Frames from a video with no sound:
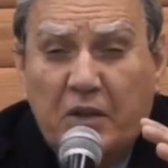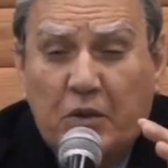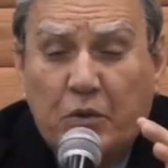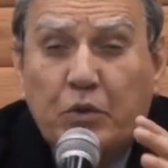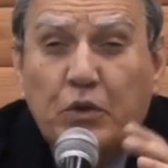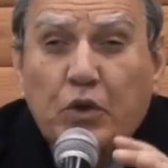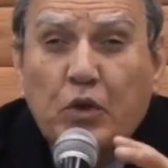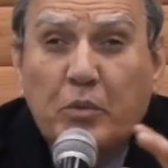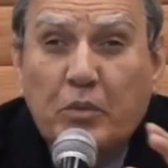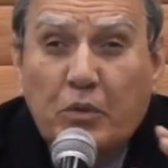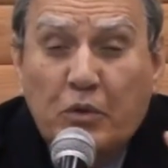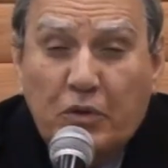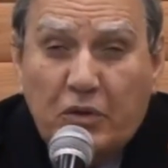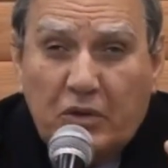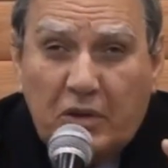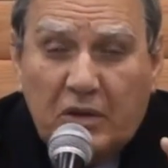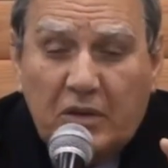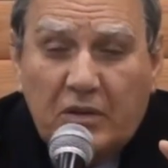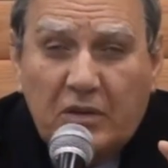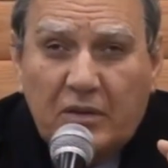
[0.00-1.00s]
do you want to
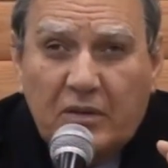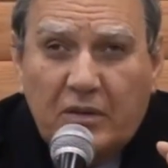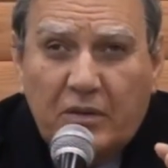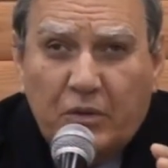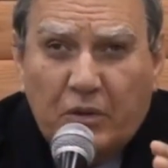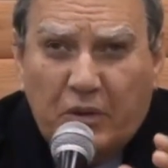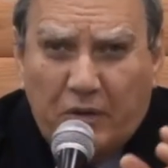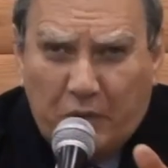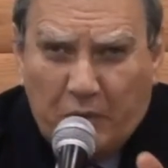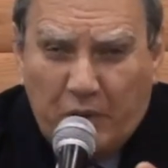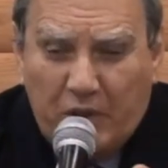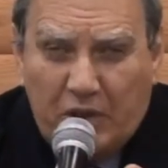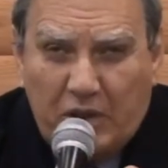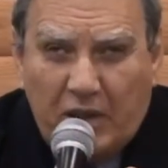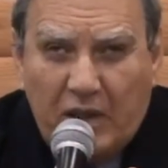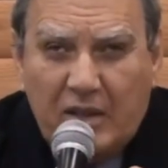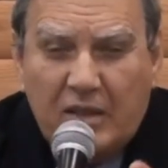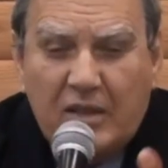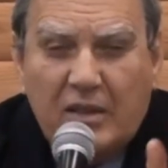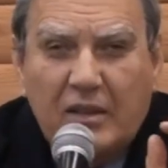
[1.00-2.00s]
need to know more?
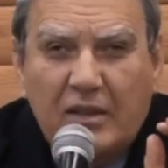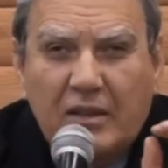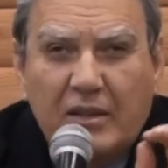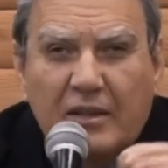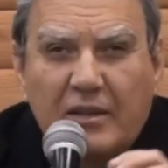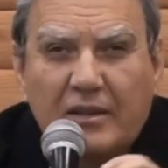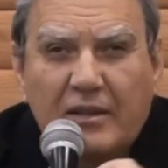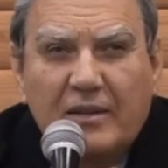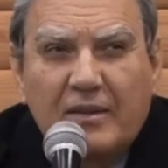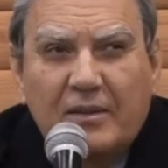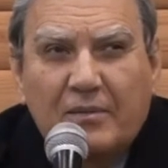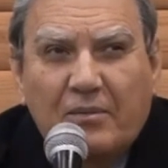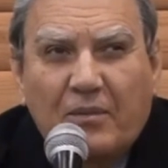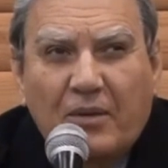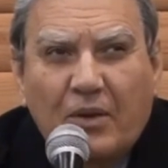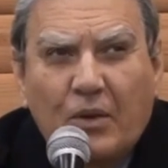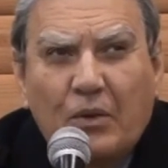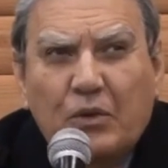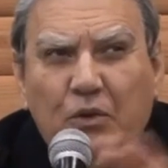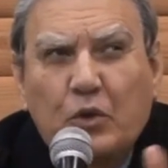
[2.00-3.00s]
Your
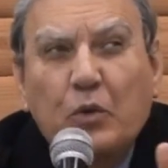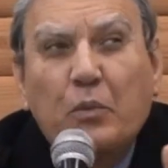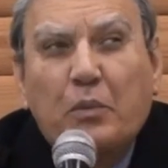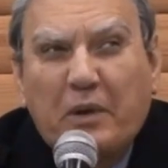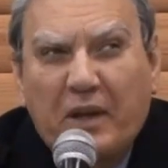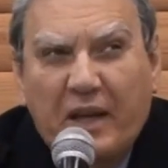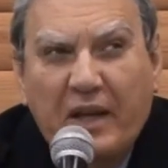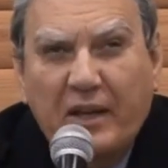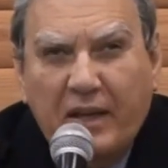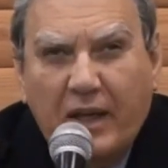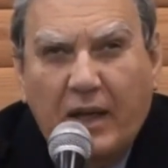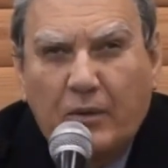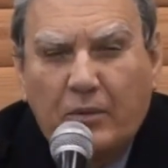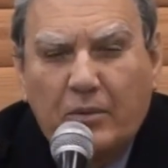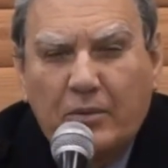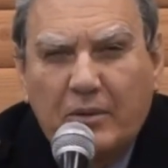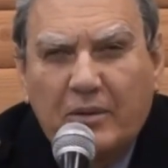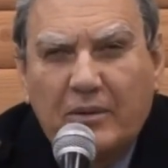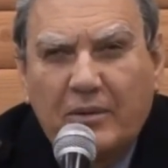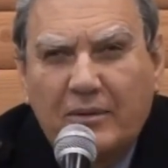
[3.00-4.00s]
questions? Or
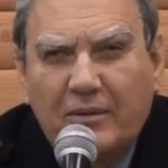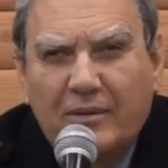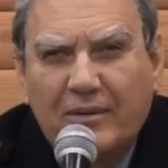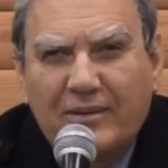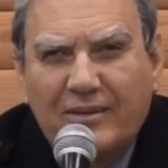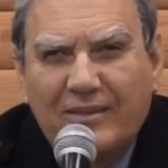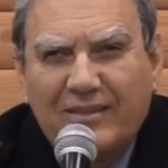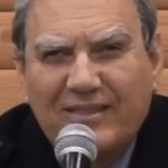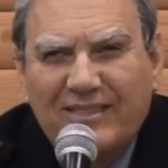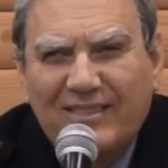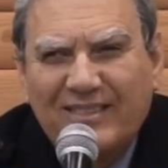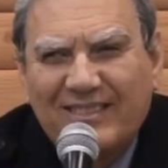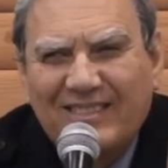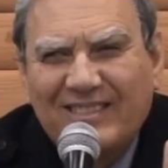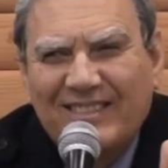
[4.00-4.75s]
to pray now?